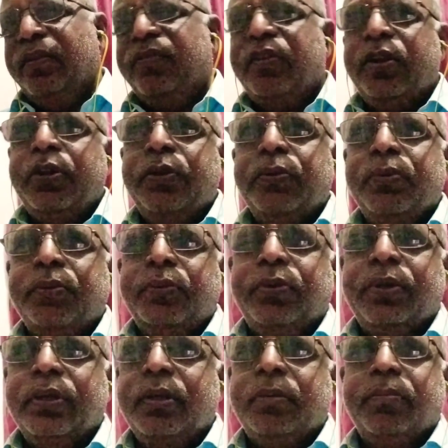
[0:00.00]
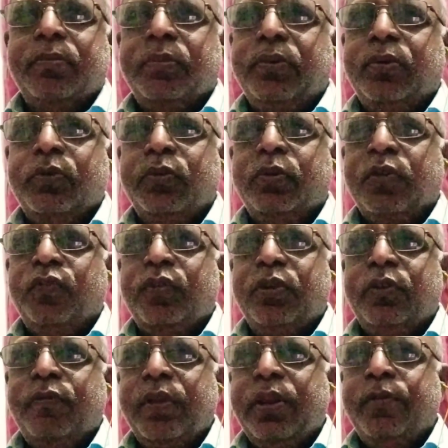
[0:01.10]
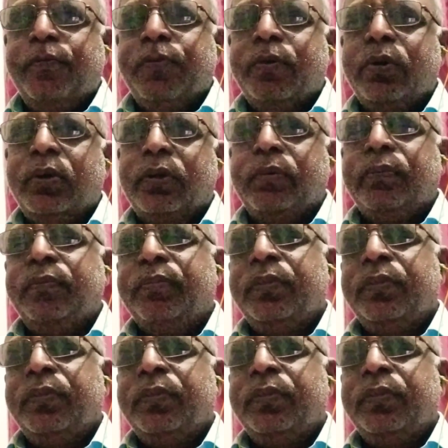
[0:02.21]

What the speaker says: There's a new term, 2024.